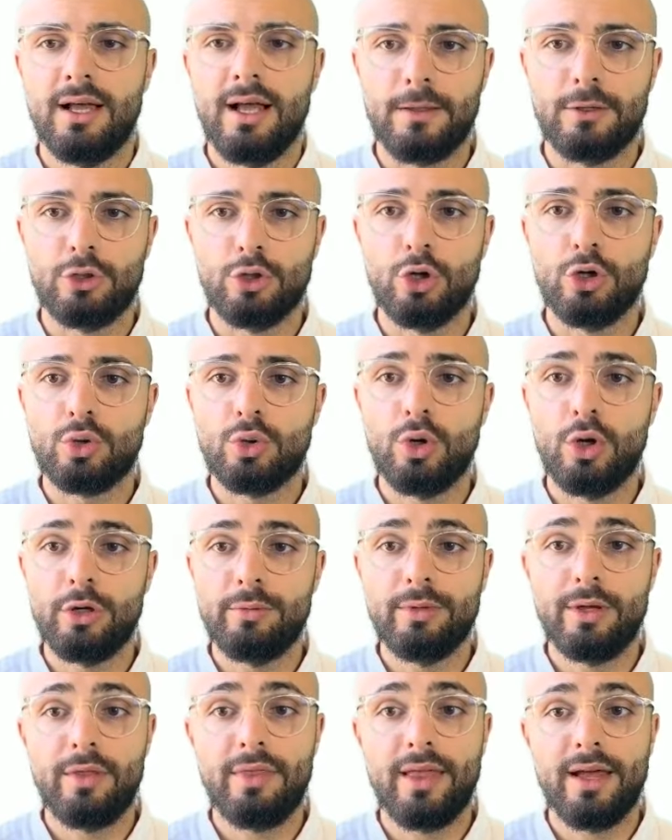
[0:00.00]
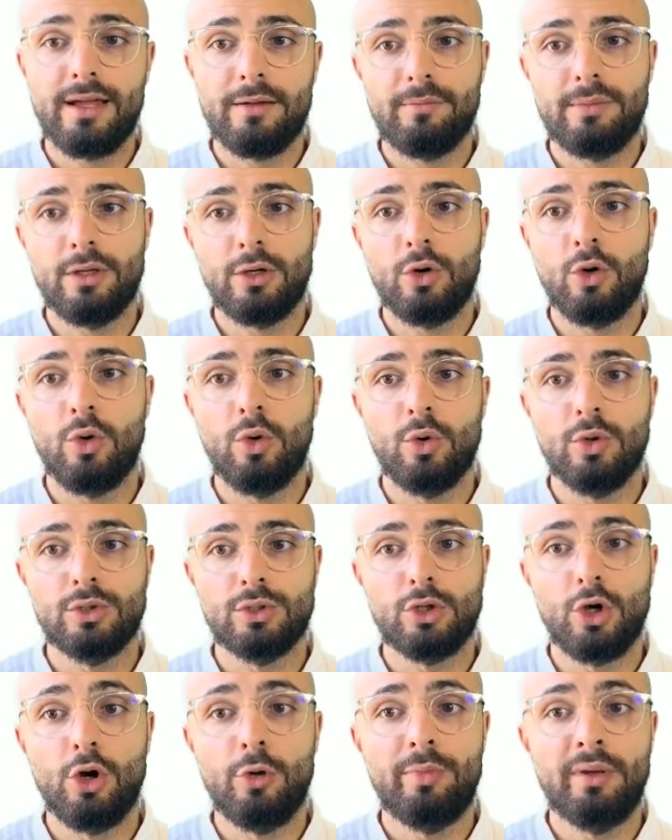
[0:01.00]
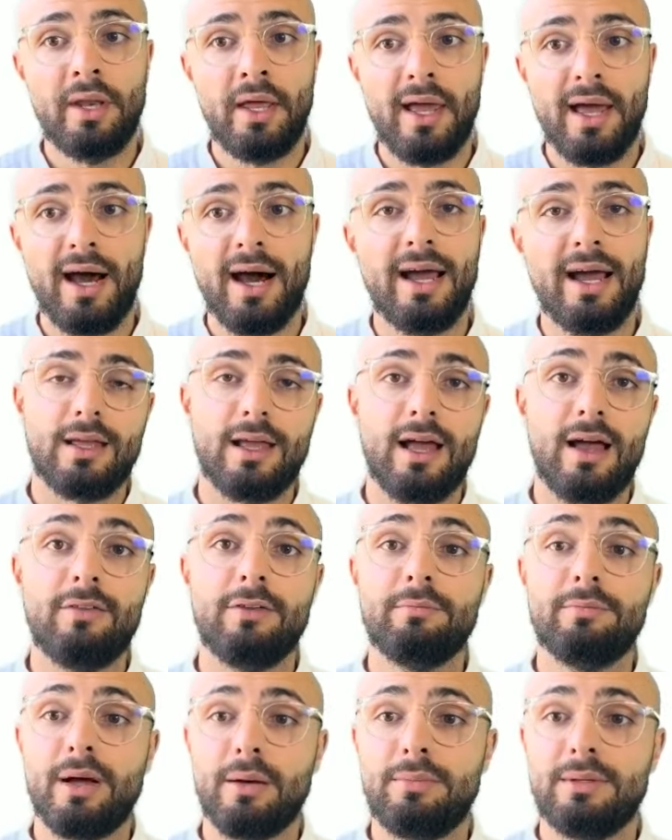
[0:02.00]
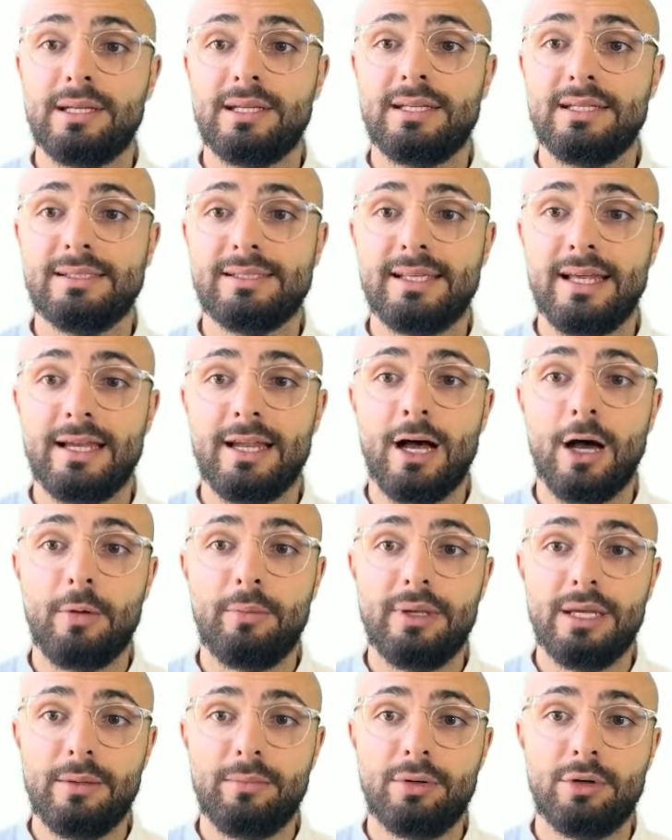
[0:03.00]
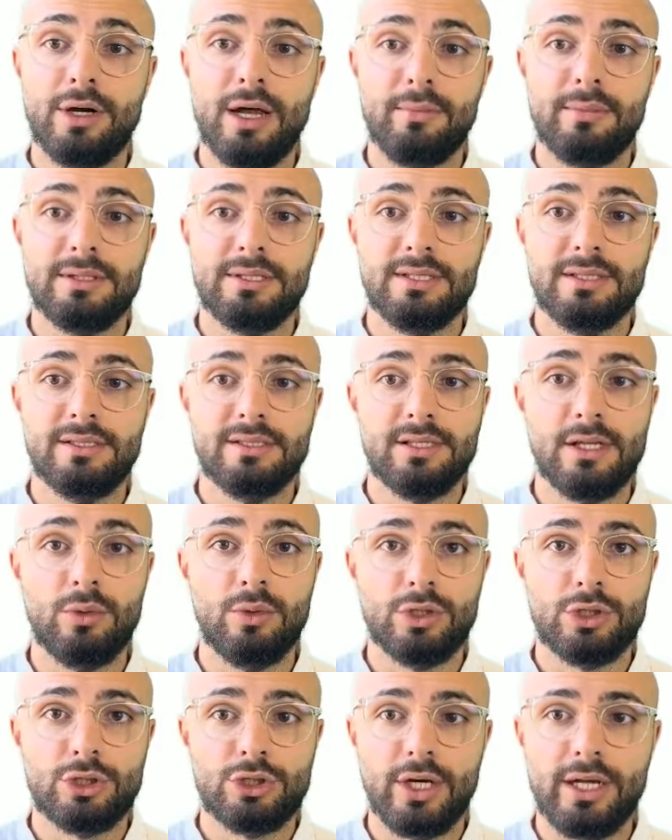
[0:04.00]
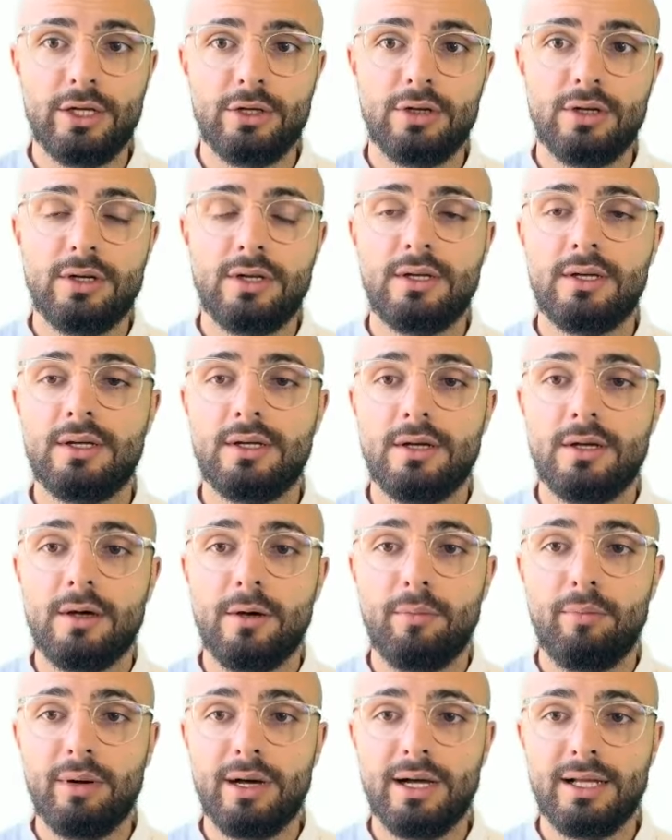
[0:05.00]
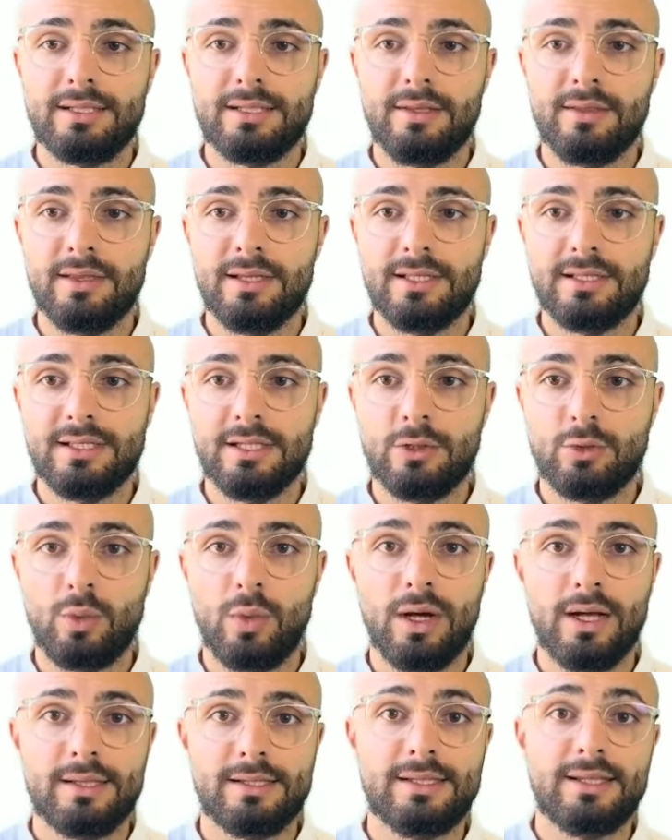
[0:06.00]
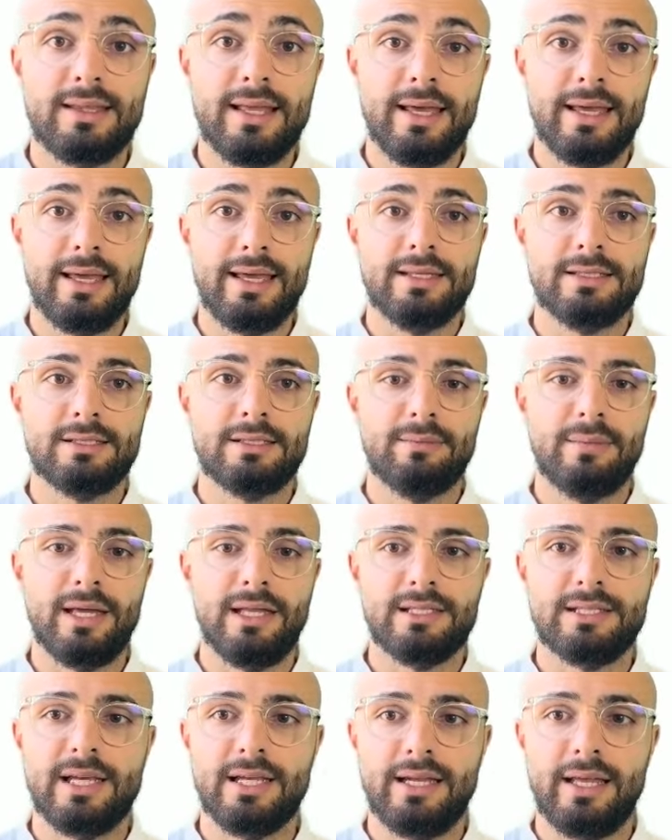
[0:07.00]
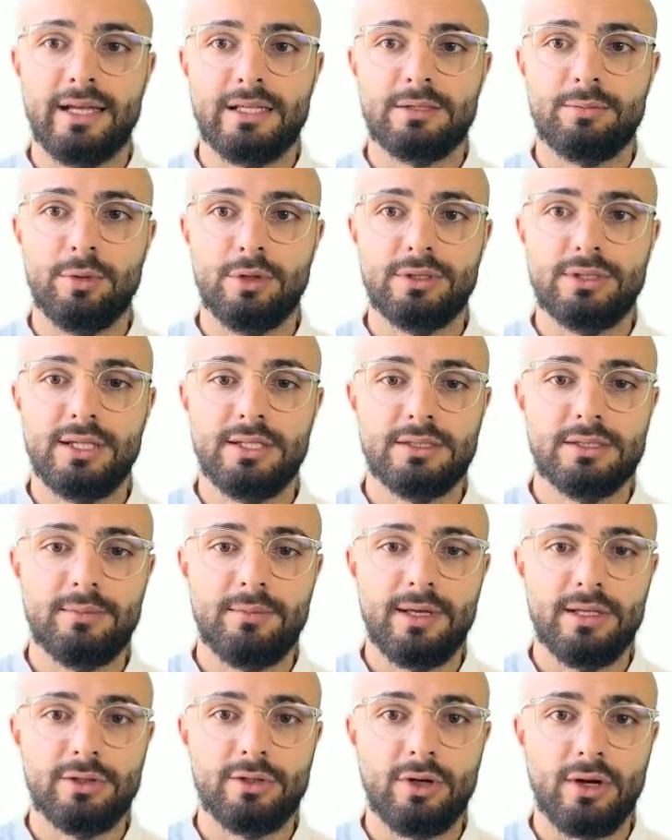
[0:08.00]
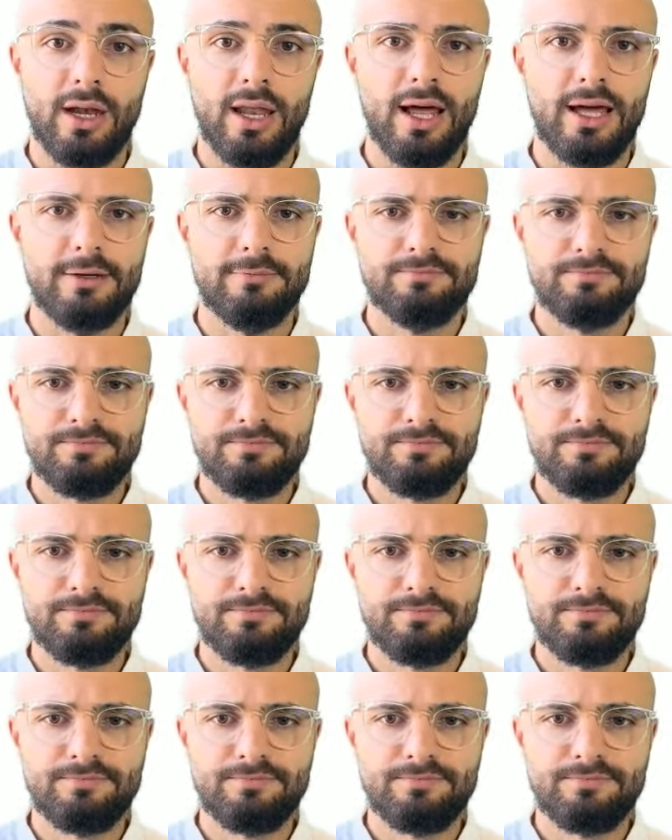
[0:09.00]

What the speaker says: Don't quote me on that because OpenAI haven't publicly said how many parameters it was trained on, but this is what they estimate and experts estimate online.